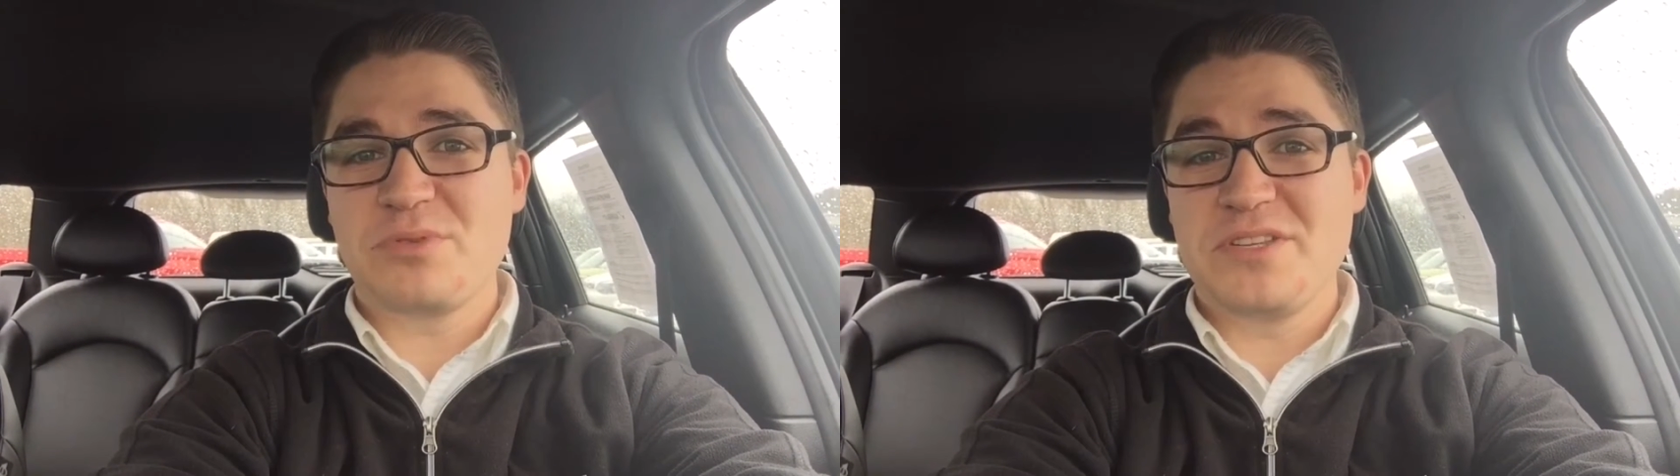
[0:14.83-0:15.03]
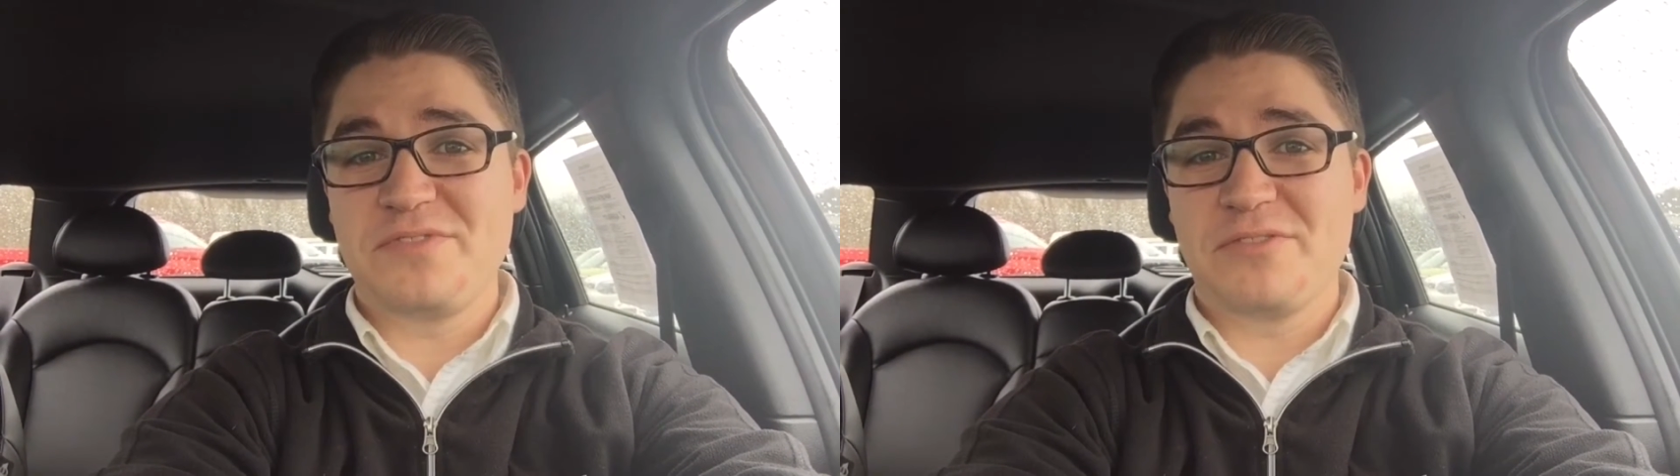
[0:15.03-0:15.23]

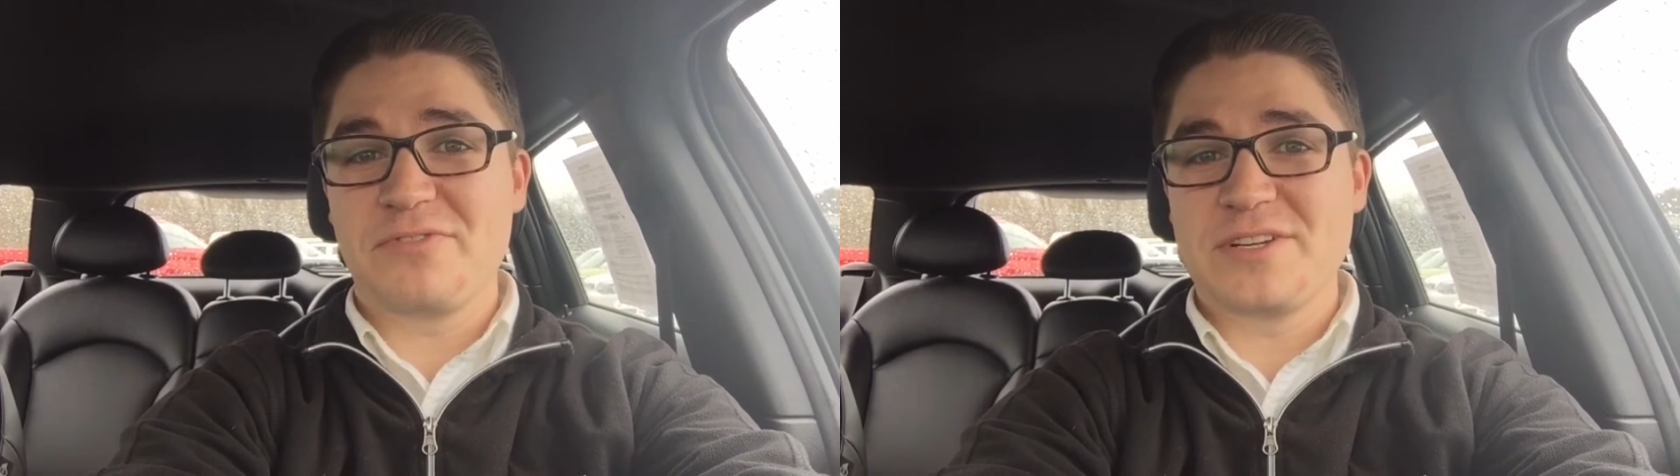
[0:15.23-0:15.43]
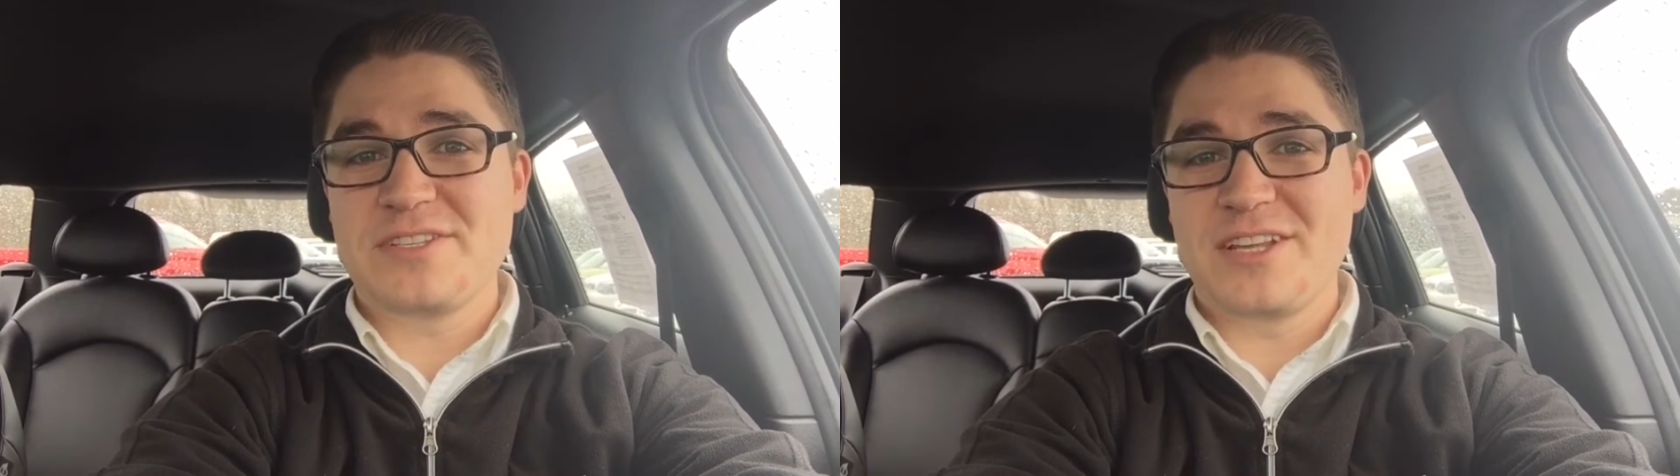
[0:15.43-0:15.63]
please feel
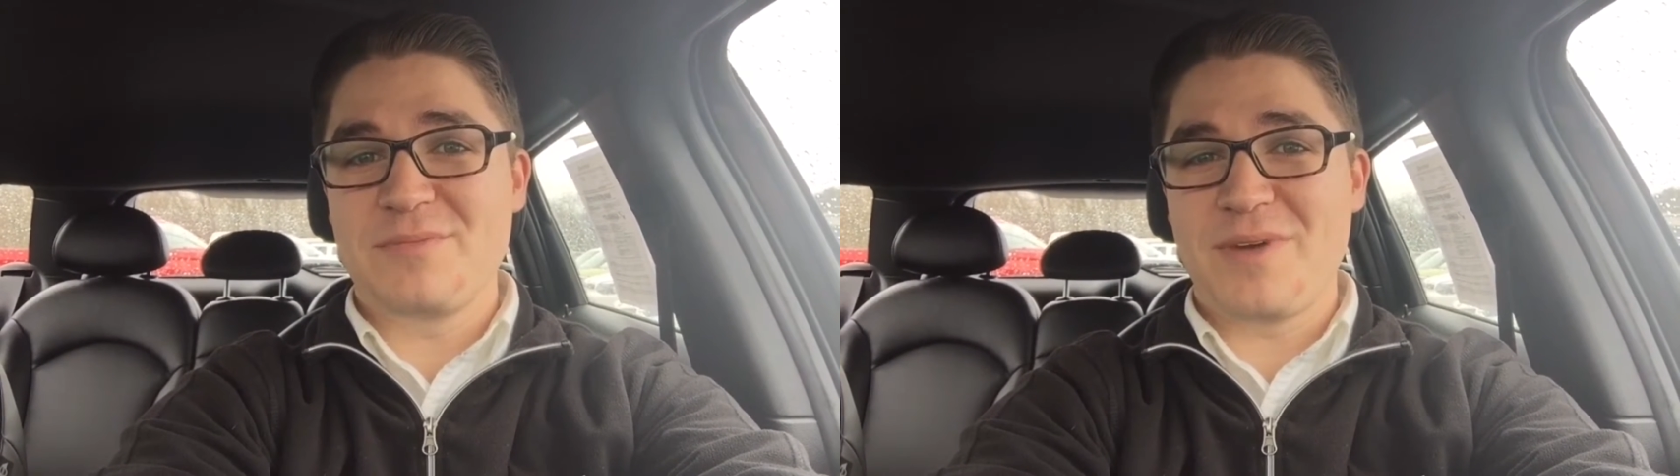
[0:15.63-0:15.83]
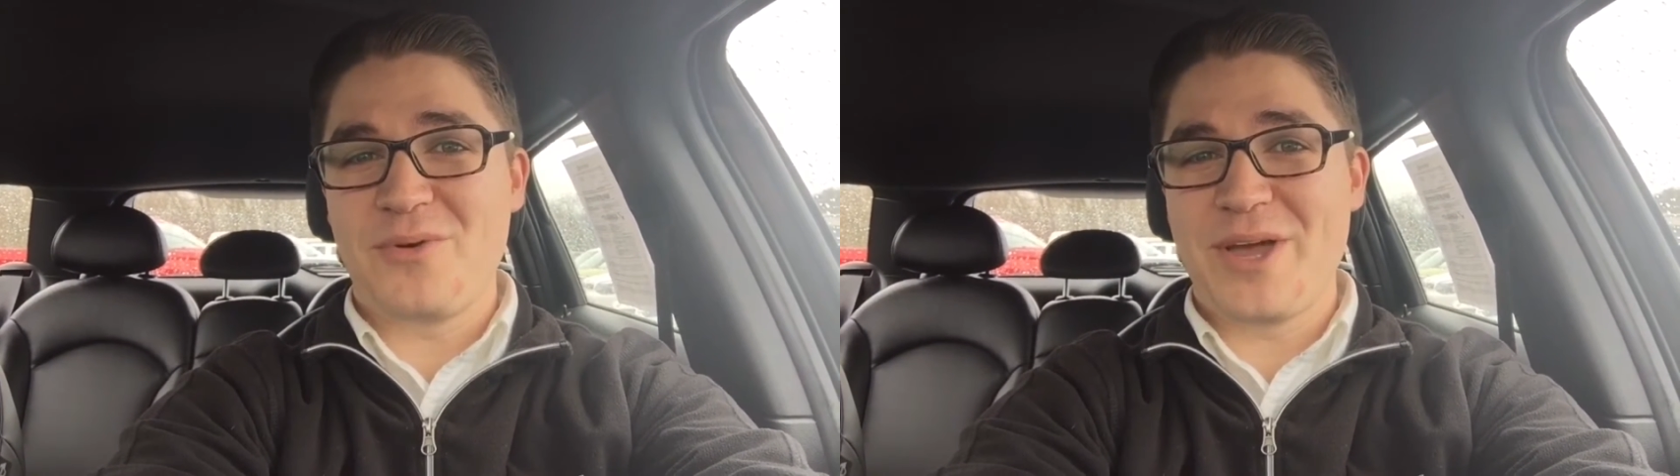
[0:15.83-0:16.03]
free to
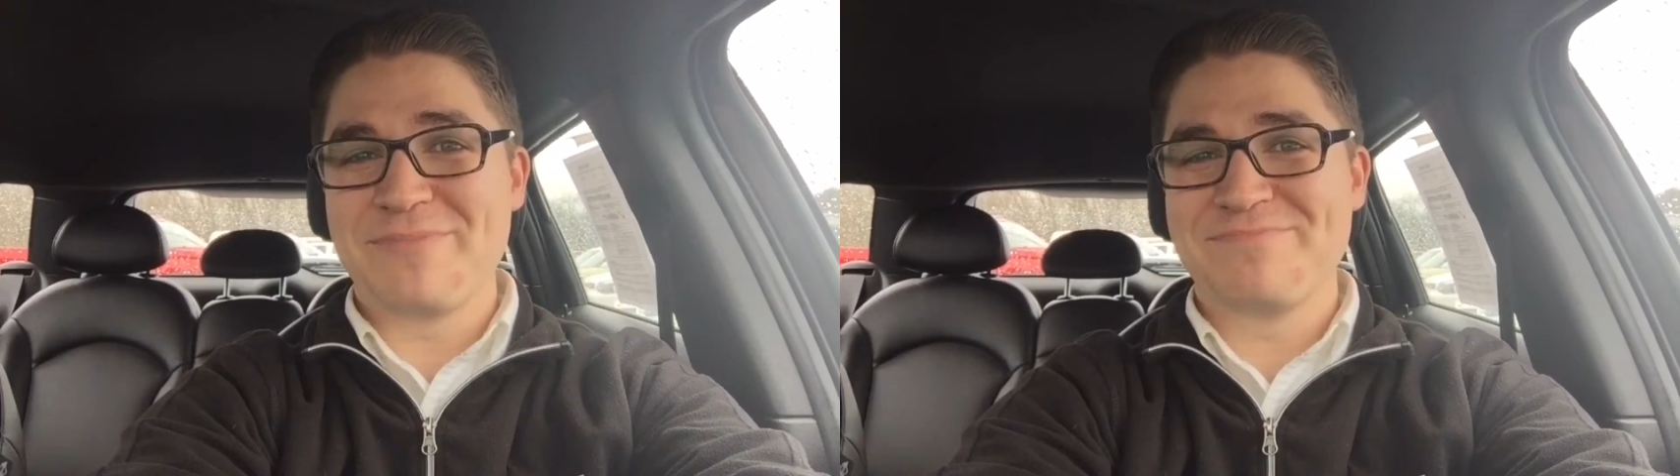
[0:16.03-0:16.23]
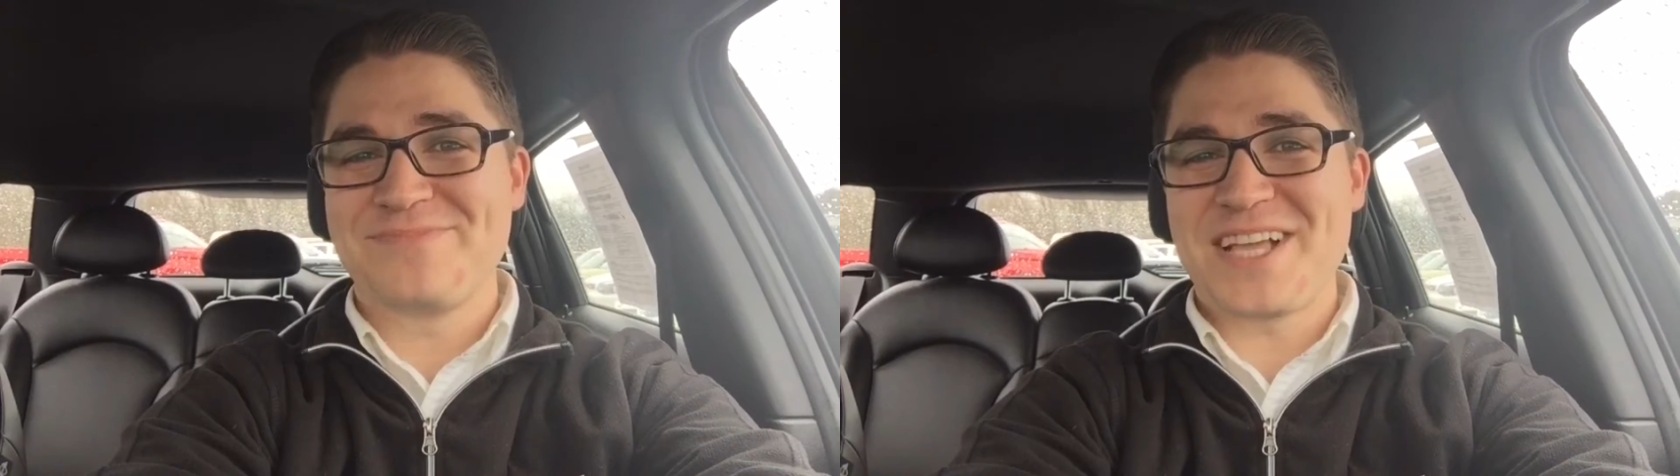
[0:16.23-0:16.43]
send them my
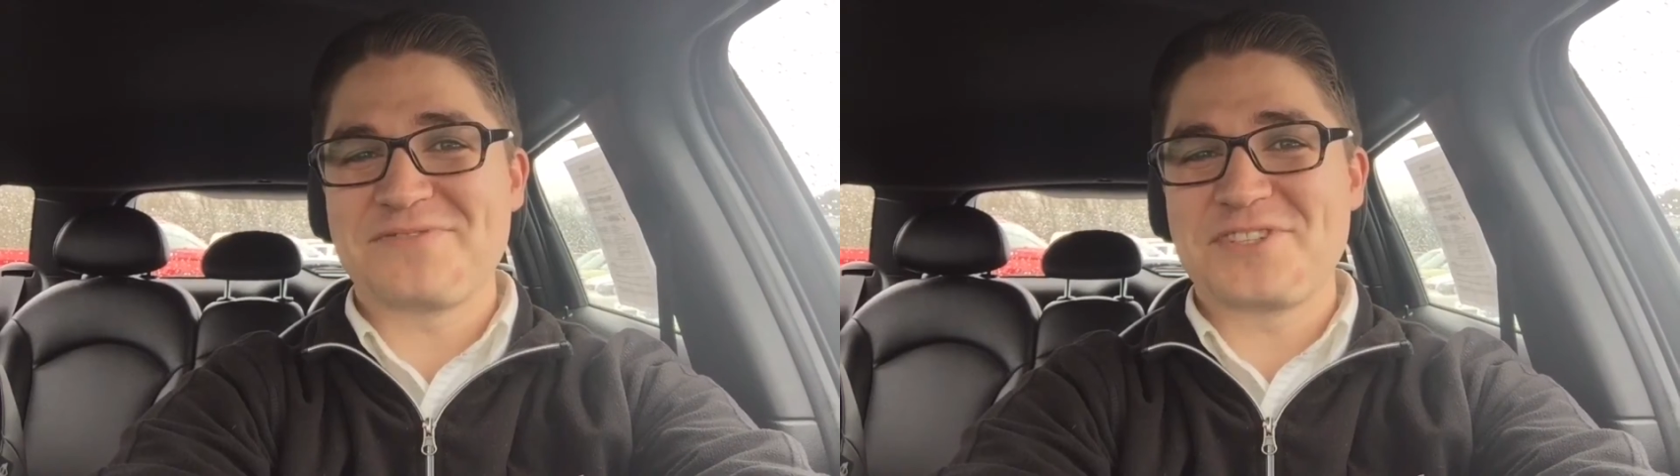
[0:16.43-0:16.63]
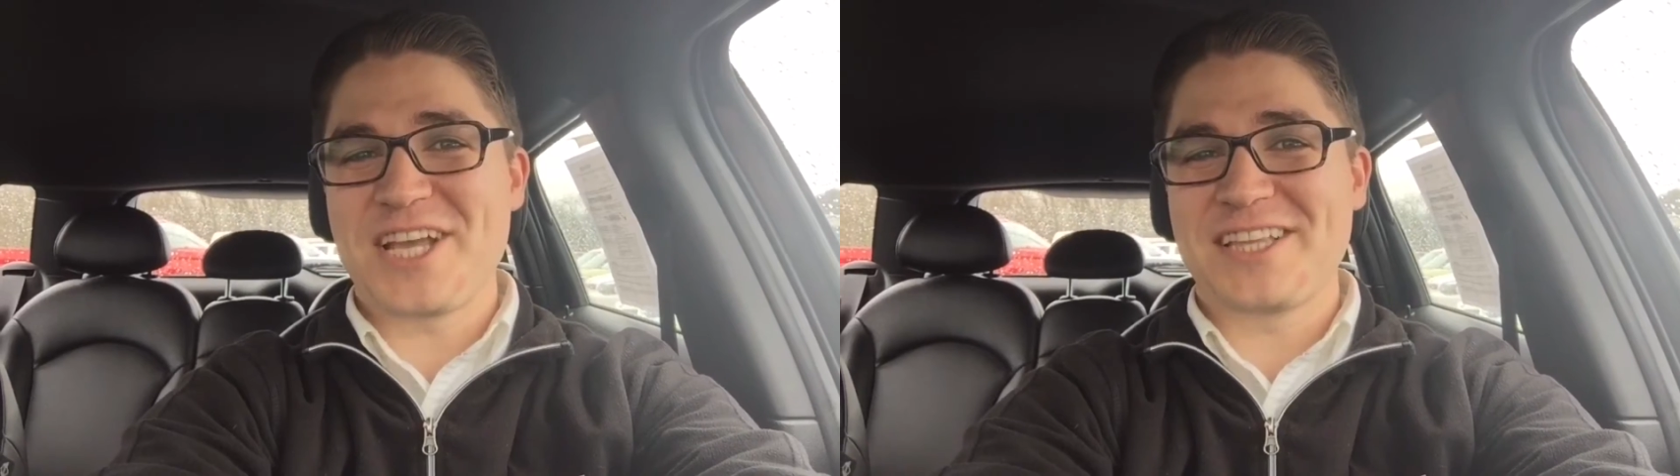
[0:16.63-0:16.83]
way.
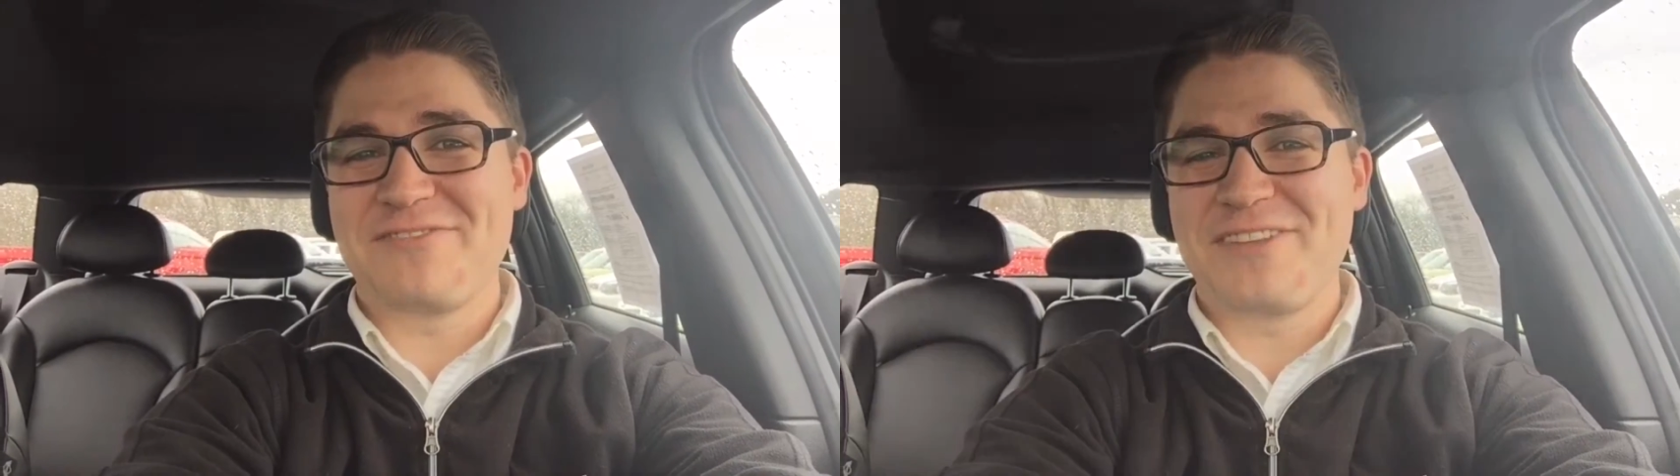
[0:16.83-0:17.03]
Thanks for checking the